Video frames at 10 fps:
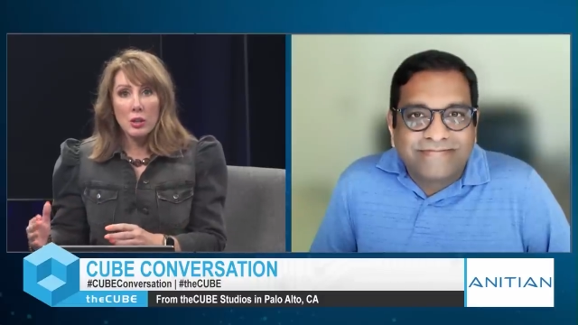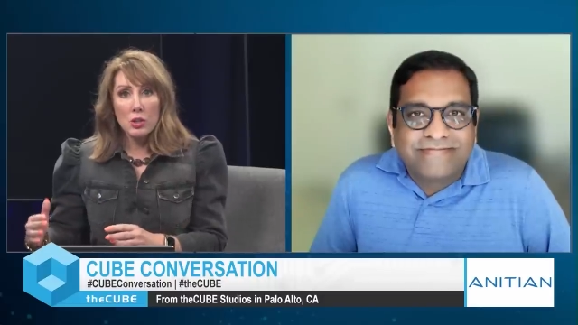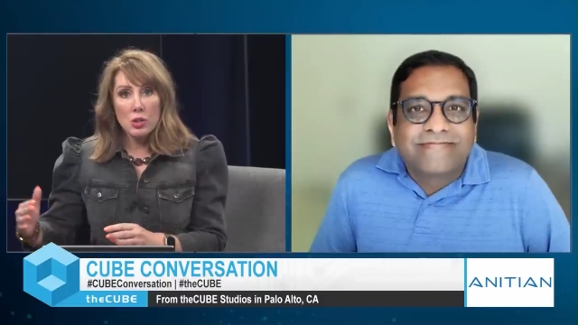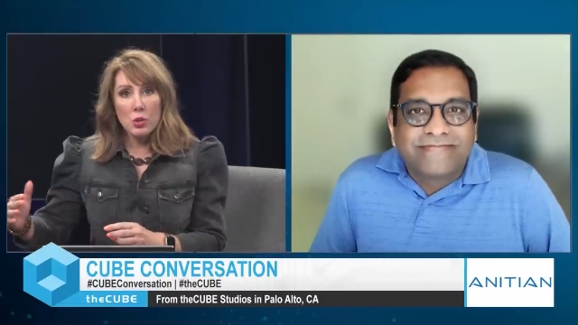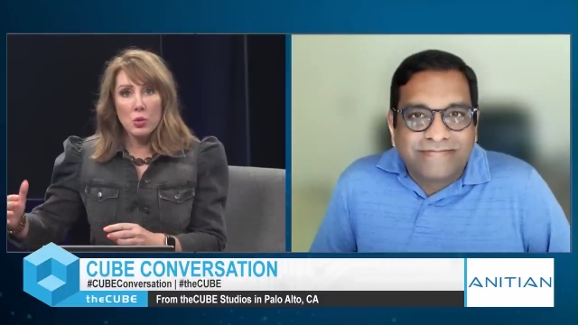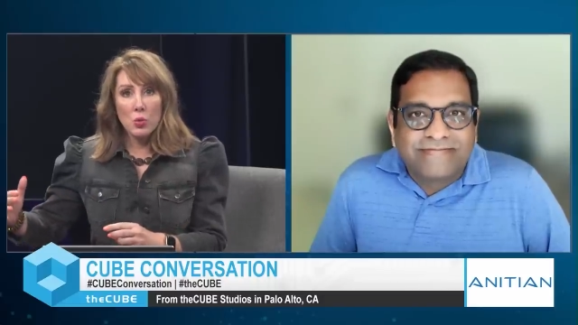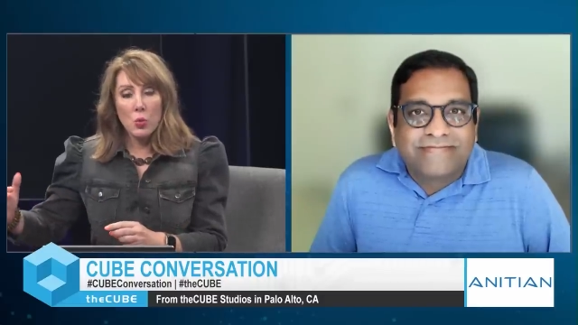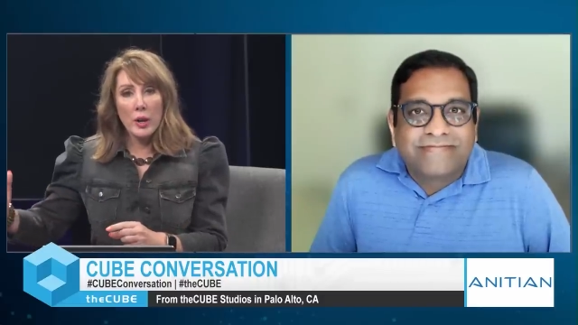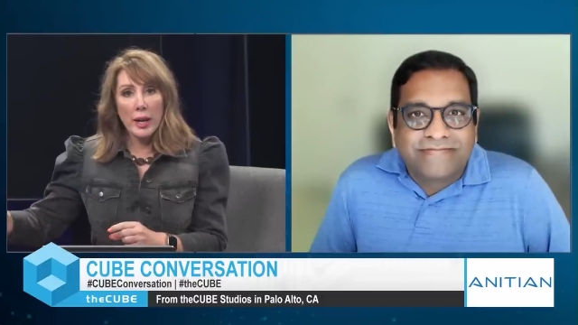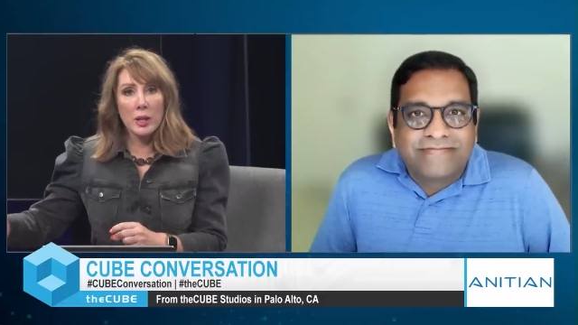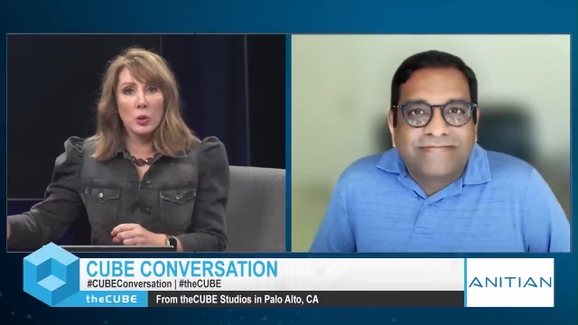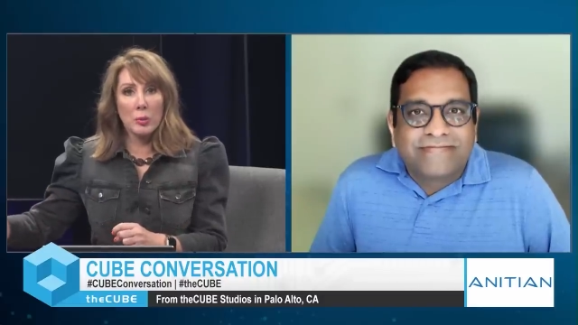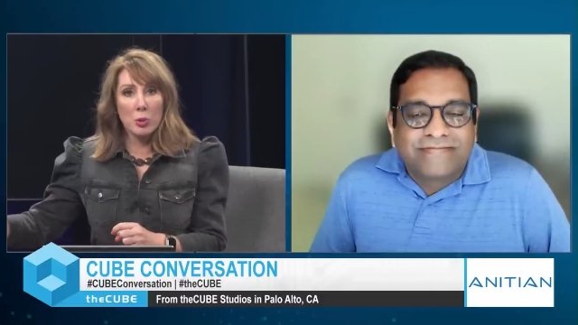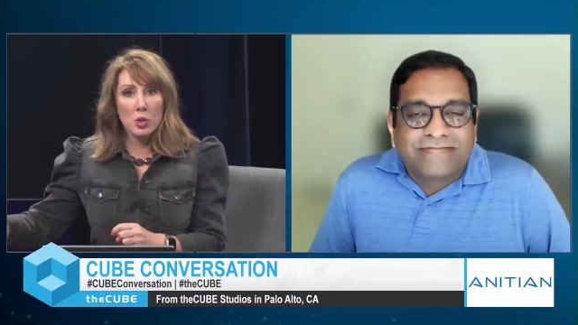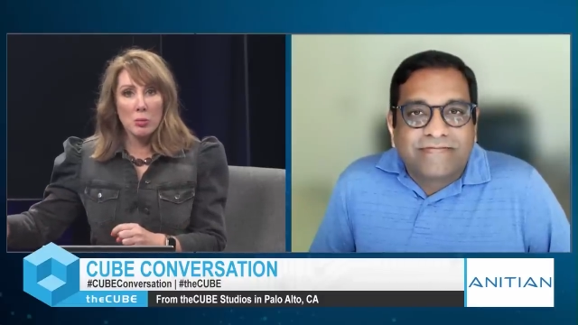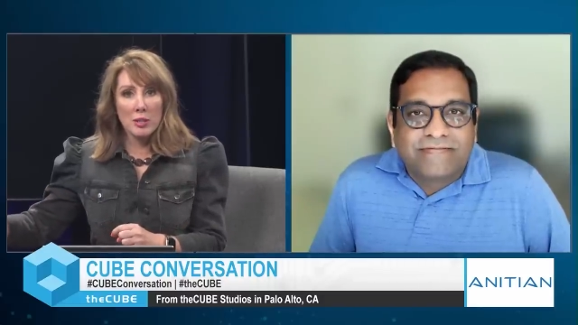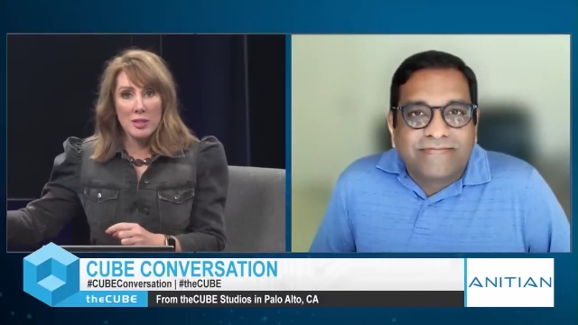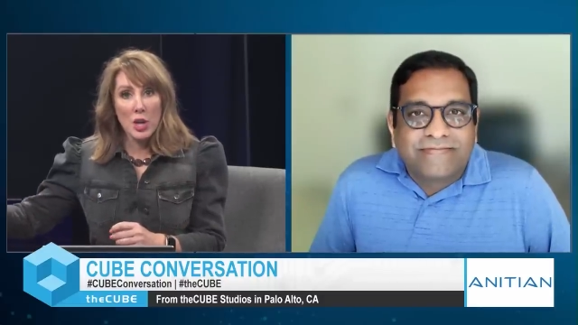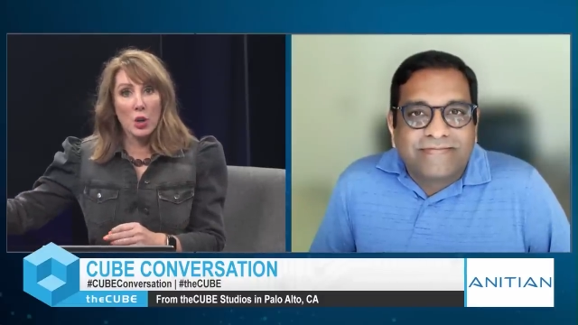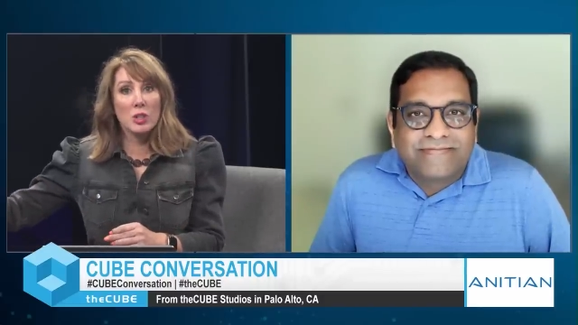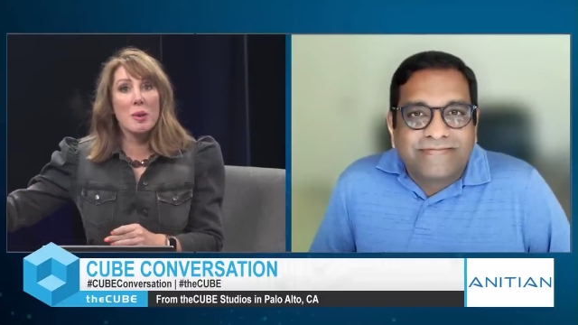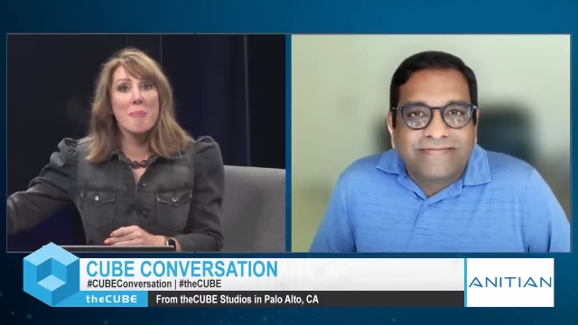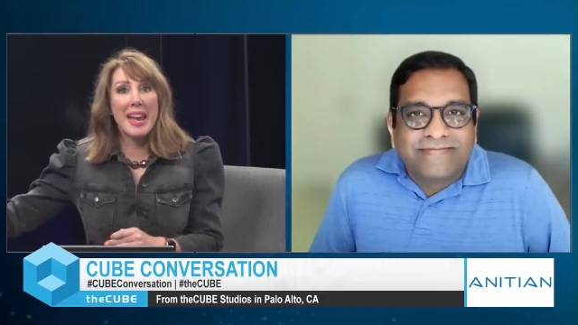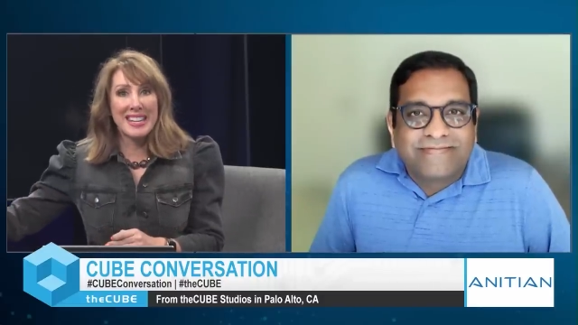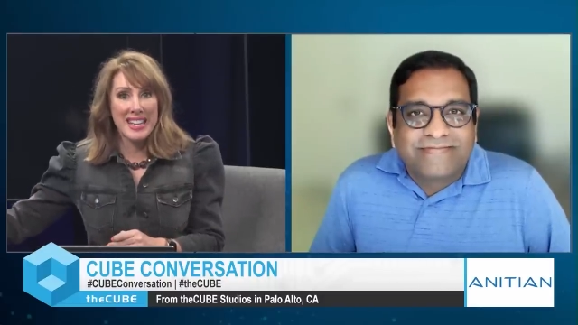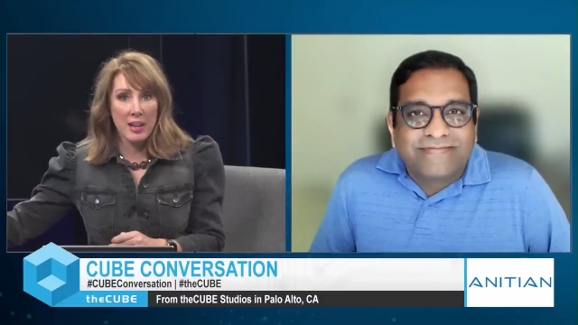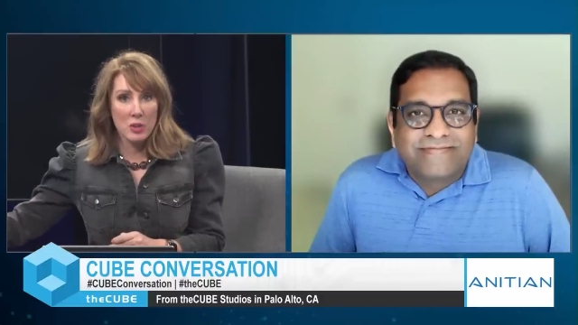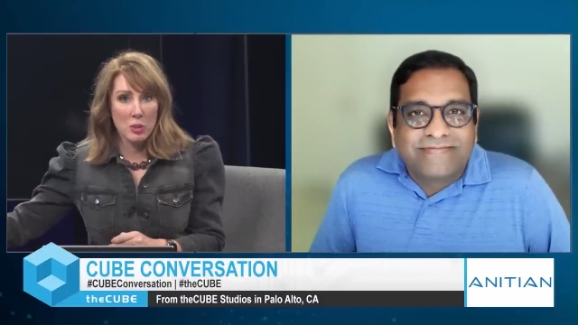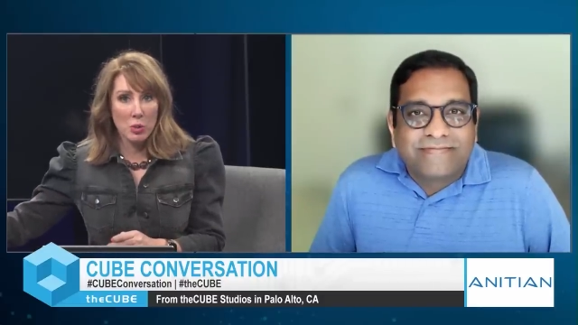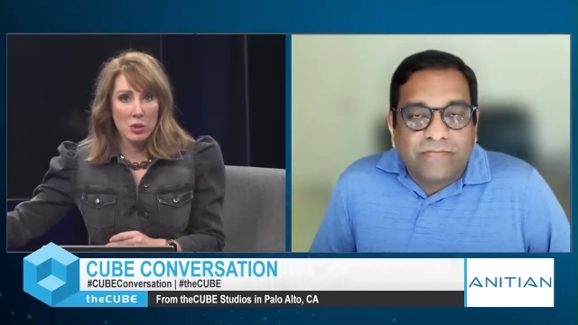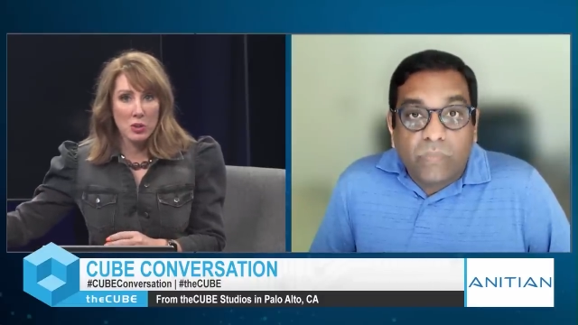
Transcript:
Speaker 1: to what I can only presume is their demanding customers,